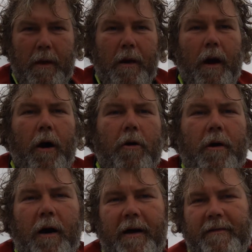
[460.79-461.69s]
Oh
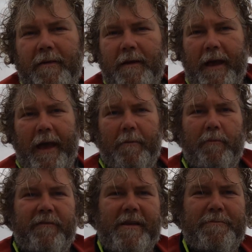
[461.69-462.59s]
guys,
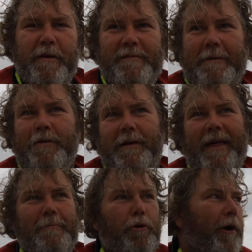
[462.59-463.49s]
we've just moved up to
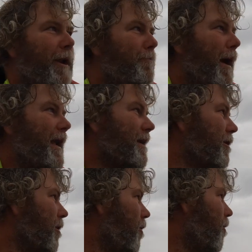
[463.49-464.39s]
another point. Bait
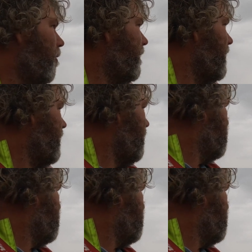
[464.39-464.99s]
galore here.